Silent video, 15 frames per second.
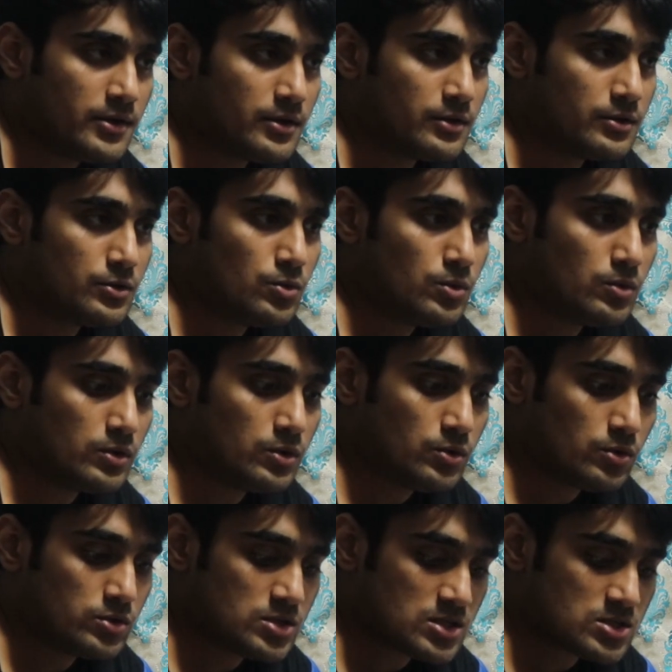you
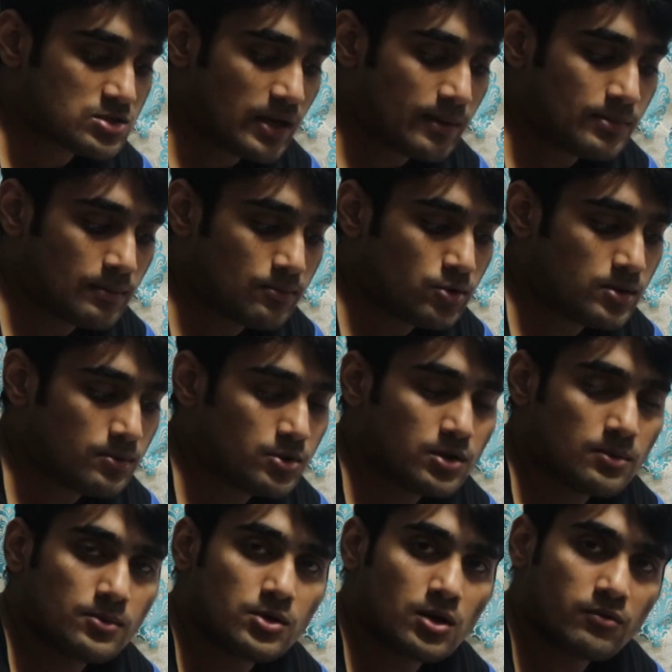just type
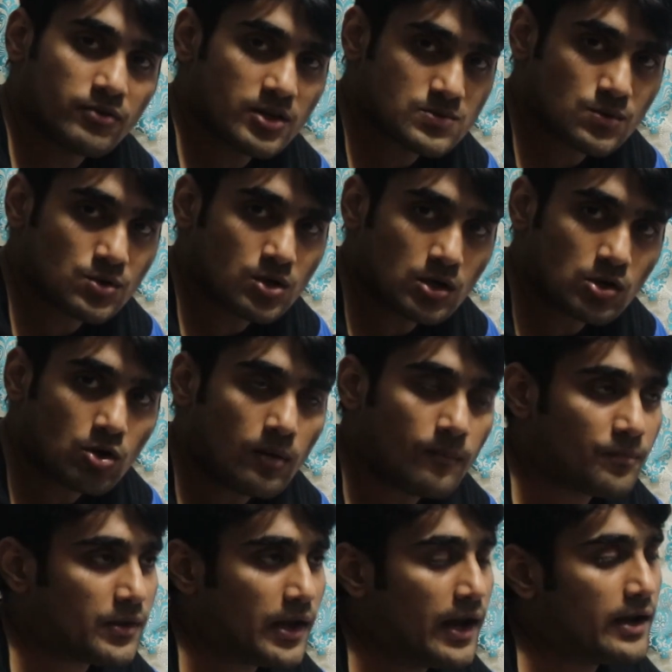
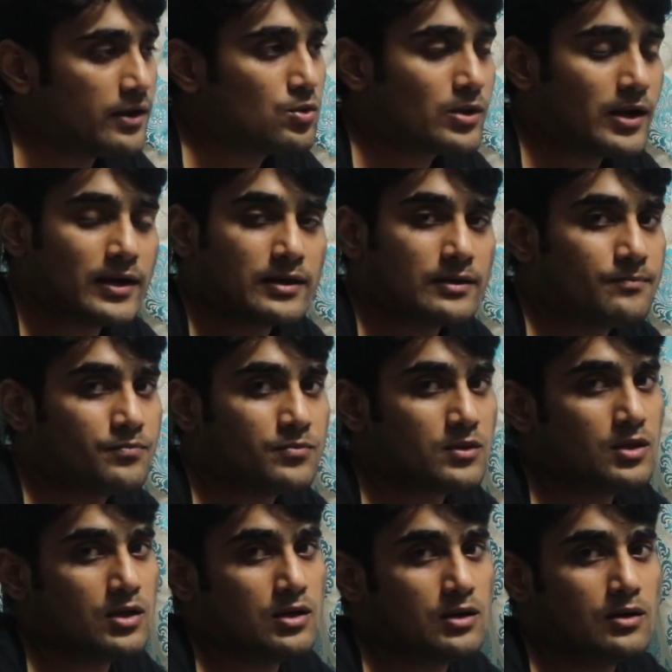www.facebook.com and you get
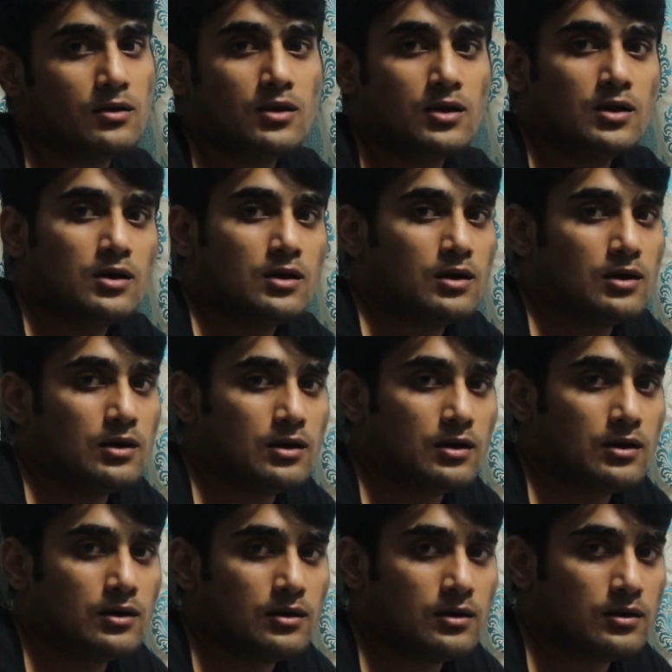the
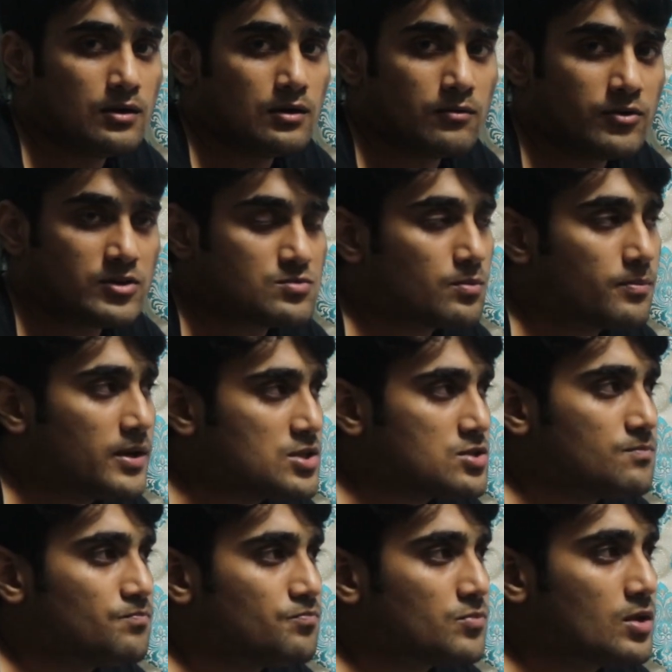Facebook
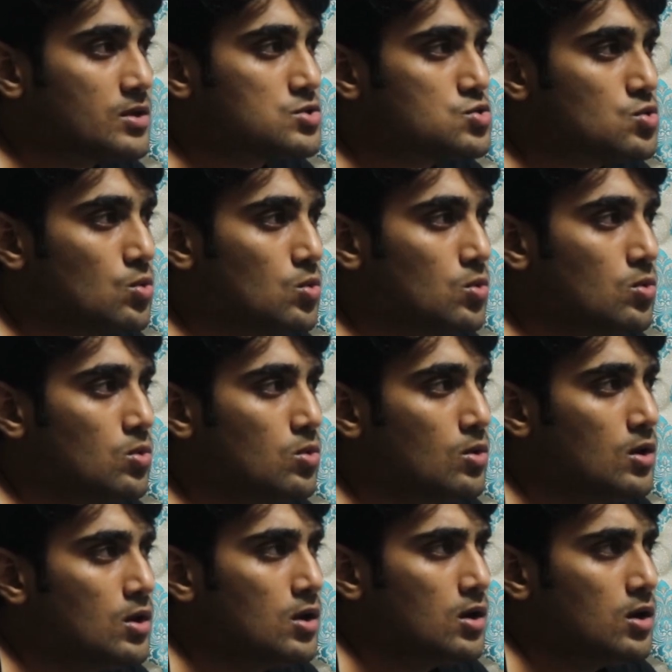page. So
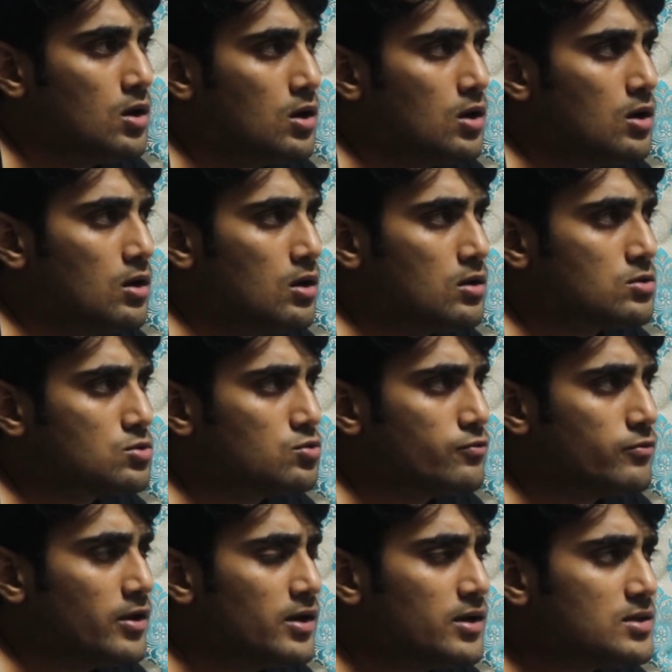
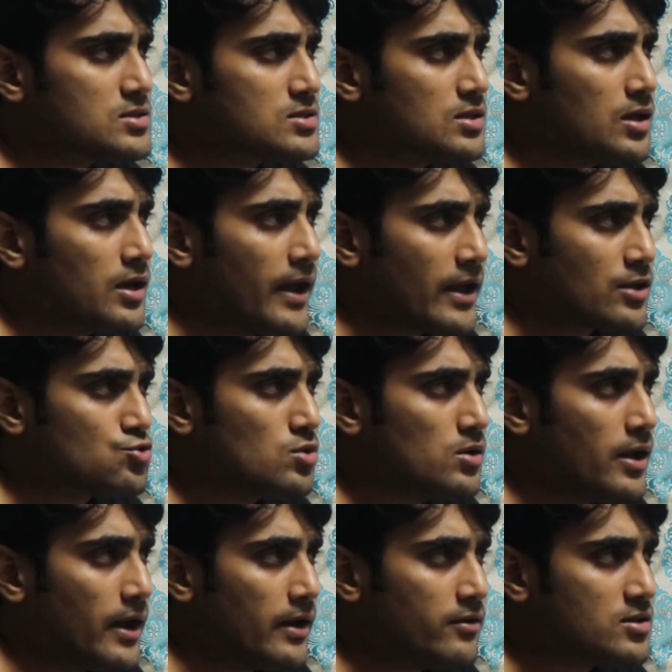where does the
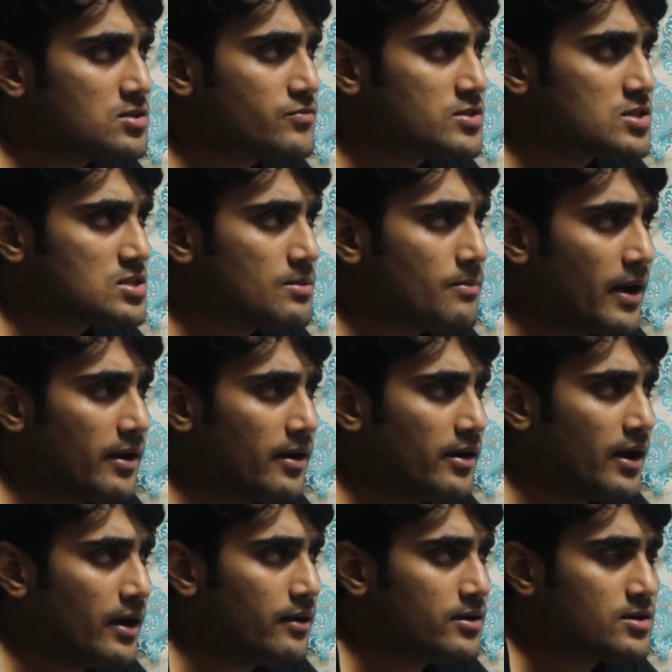actual address, which is the
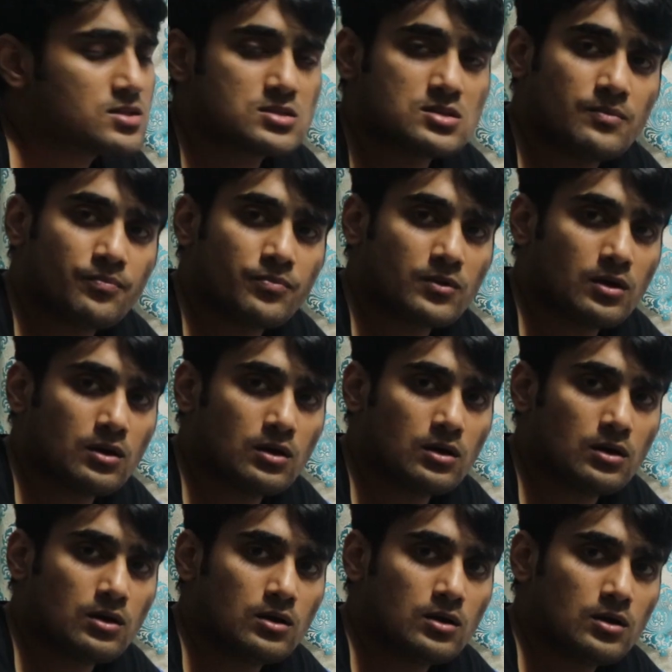binary address,
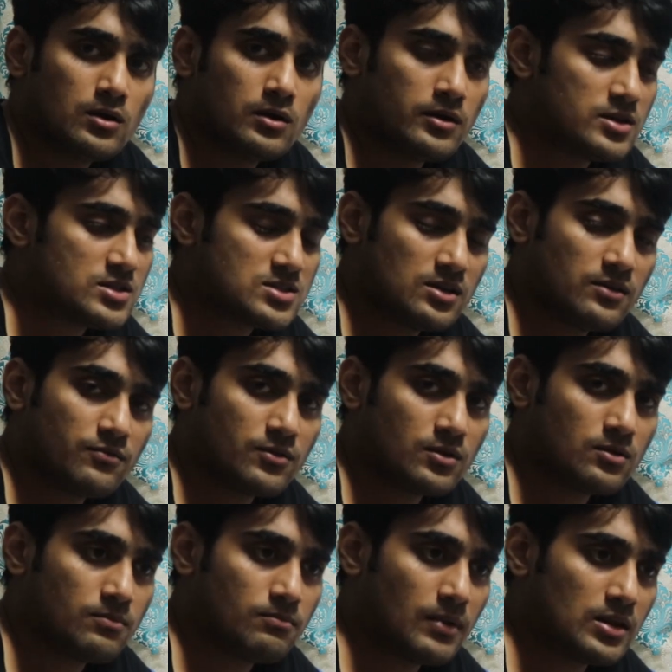received
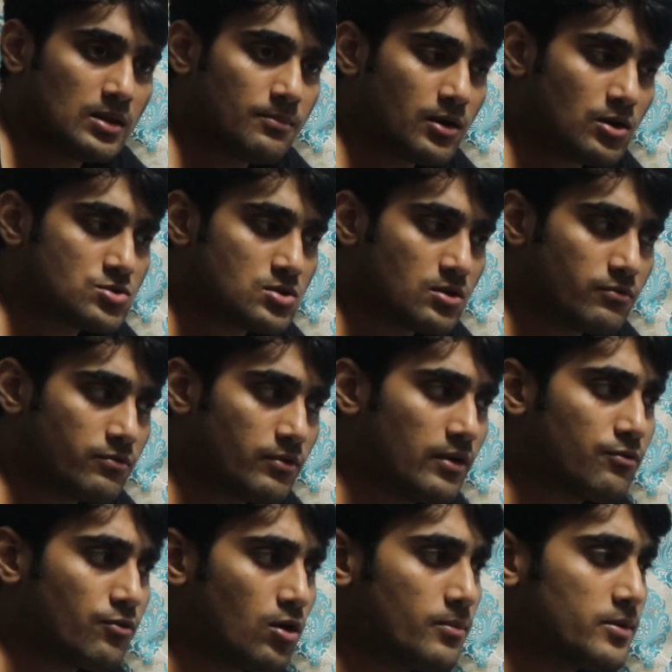by the browser,
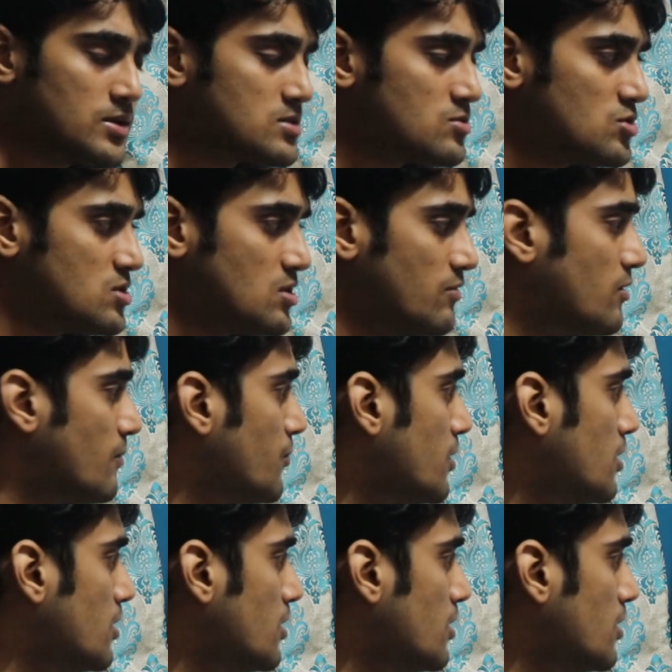where from it is received?